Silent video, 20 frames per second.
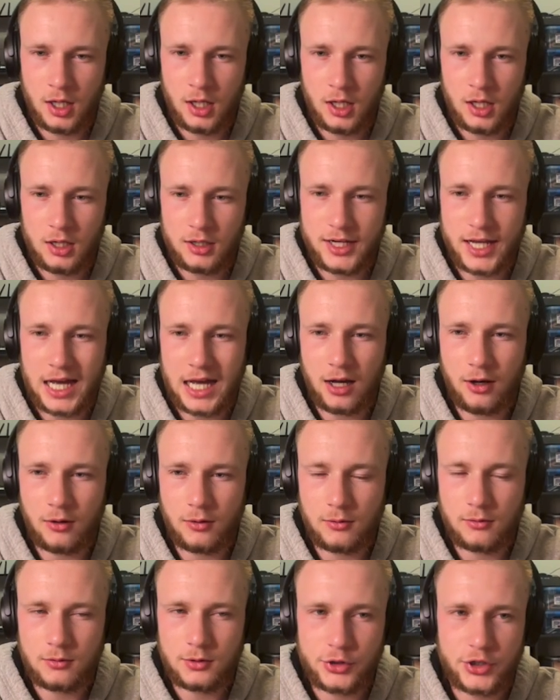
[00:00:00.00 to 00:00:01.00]

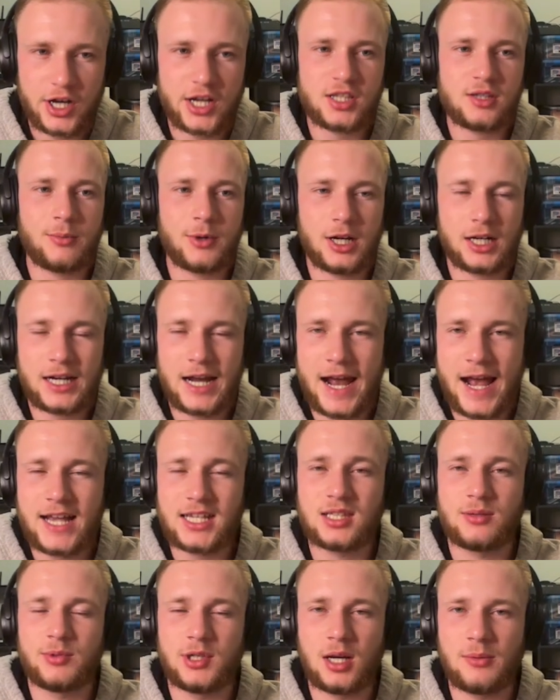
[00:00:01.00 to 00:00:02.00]
Now, Transamerica
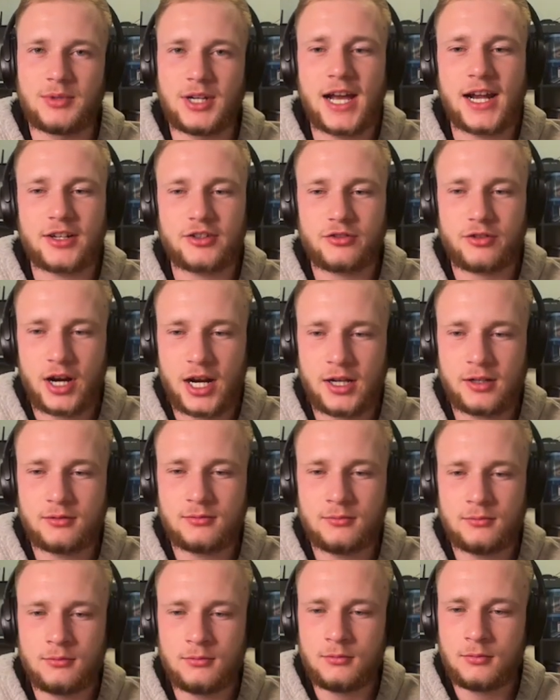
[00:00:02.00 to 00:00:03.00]
has to be up next, right?
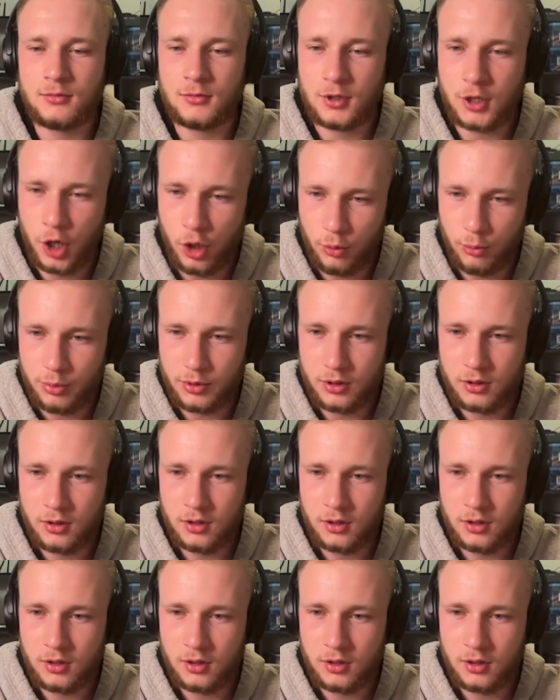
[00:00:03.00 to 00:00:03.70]
Nope.